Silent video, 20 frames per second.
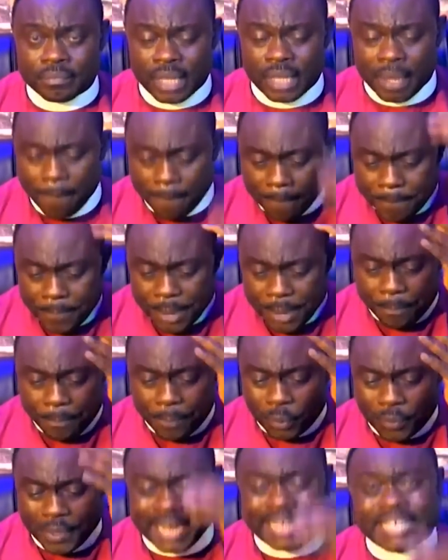
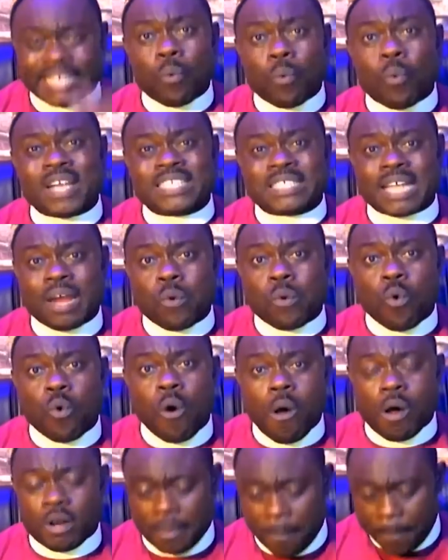People in the Western
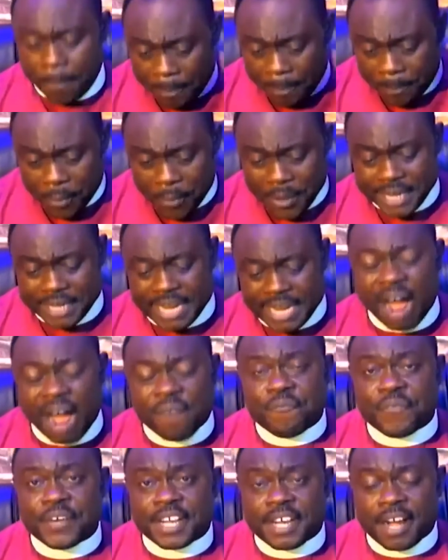world, people in
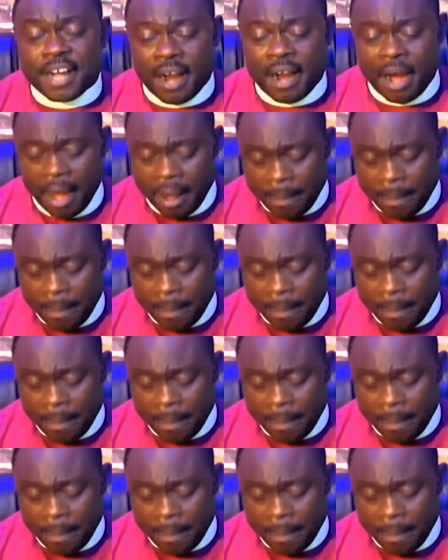Africa,